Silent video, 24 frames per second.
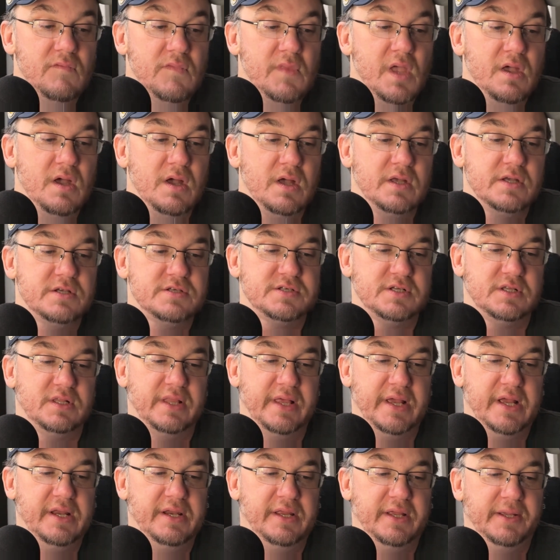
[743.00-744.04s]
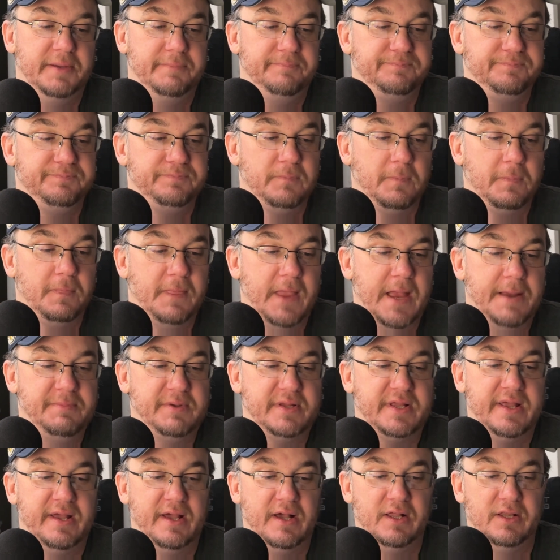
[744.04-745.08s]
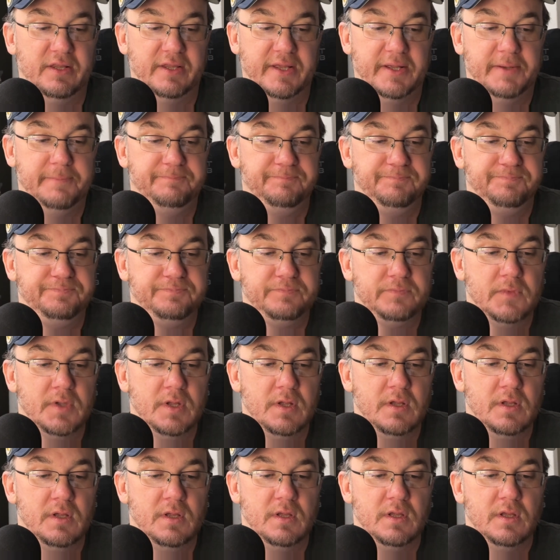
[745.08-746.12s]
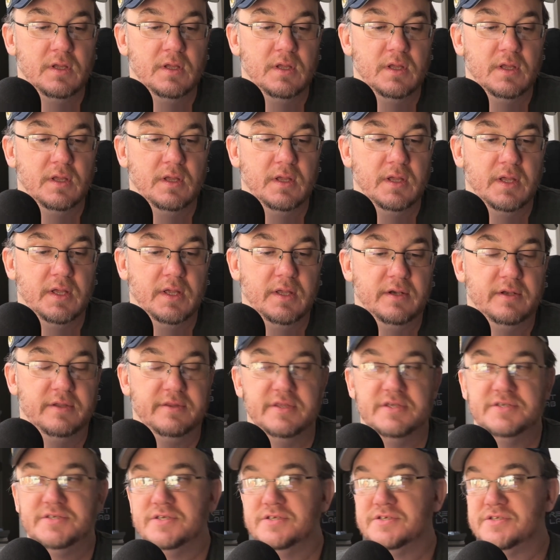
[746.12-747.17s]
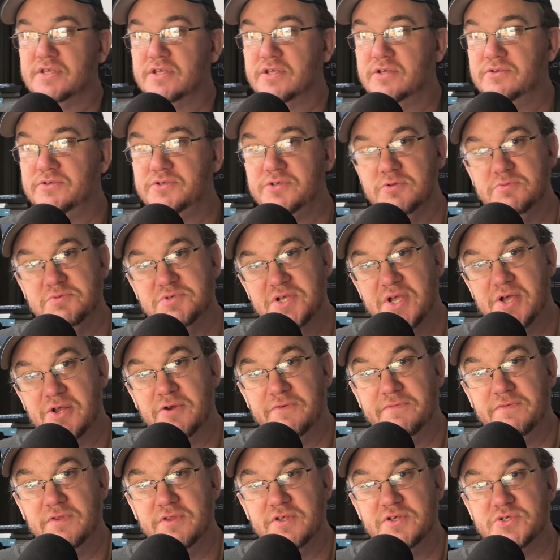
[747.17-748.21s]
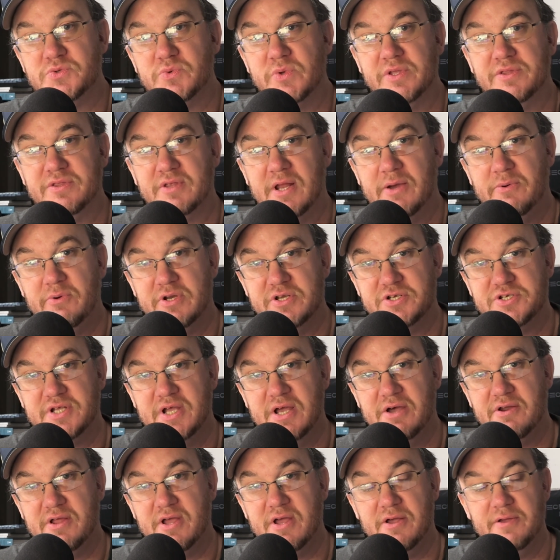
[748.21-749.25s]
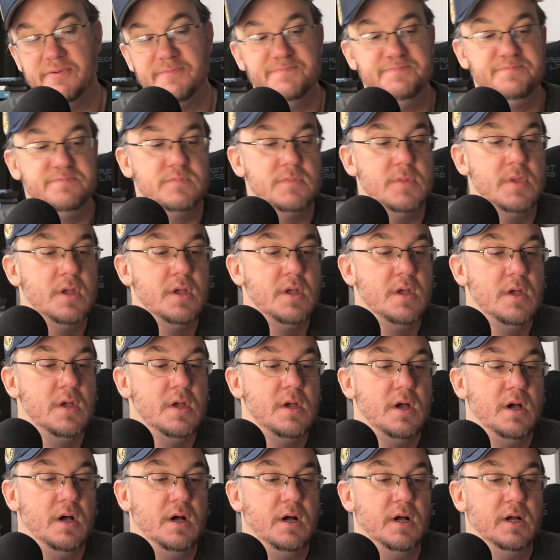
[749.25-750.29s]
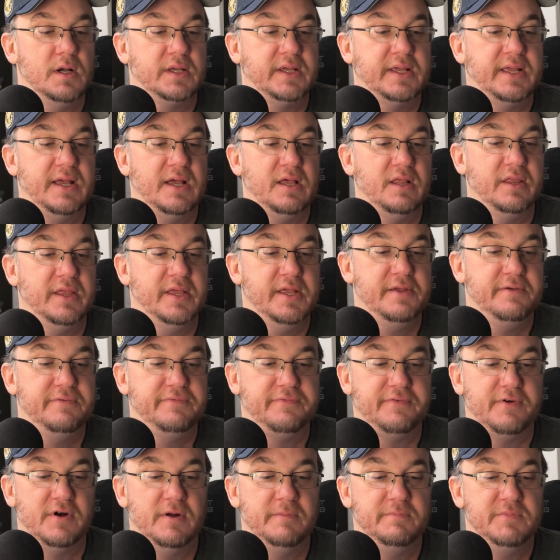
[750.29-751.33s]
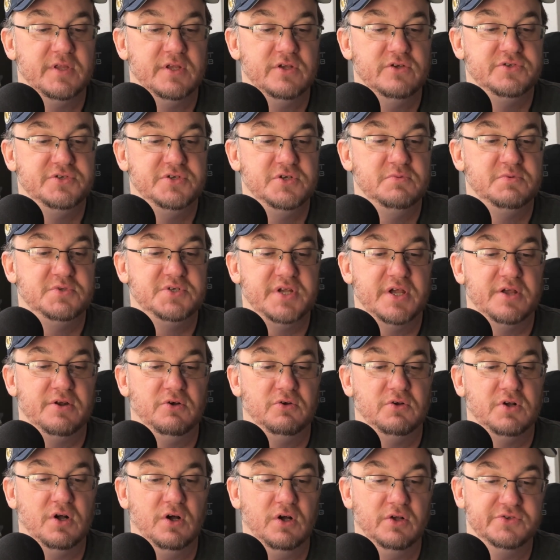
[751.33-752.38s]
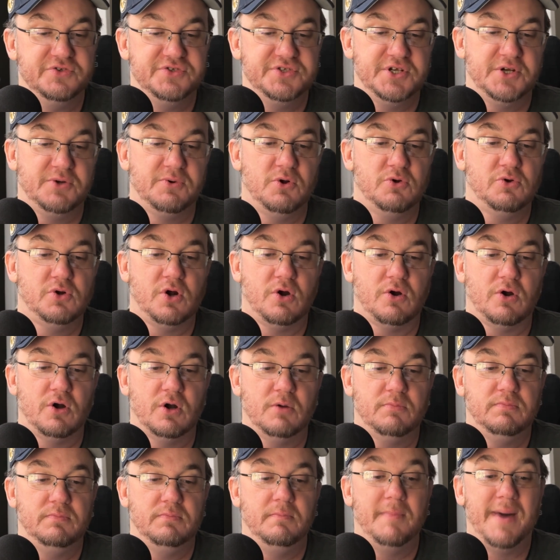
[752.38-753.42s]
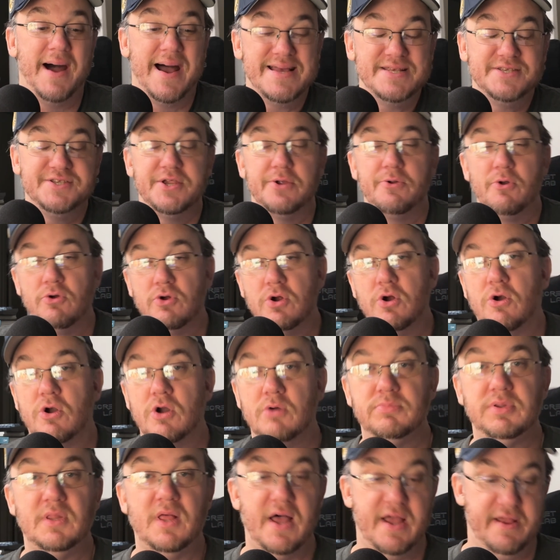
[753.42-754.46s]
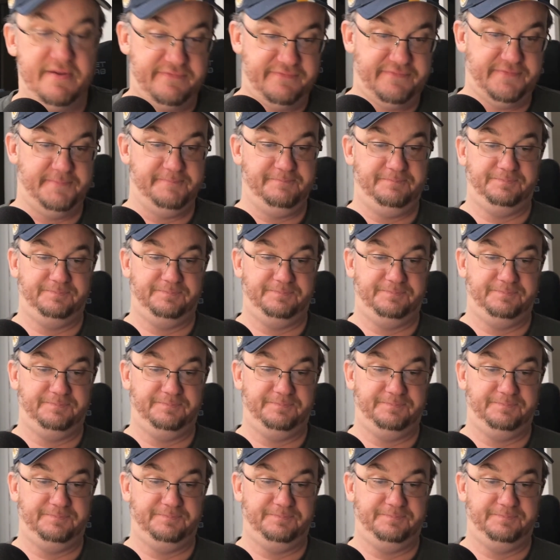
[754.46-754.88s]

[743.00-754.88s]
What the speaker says: There's a lady named Kelly, and this is the YouTube channel for this week that I want to shout out. Kelly from the YouTube channel called My Zero Carb Life.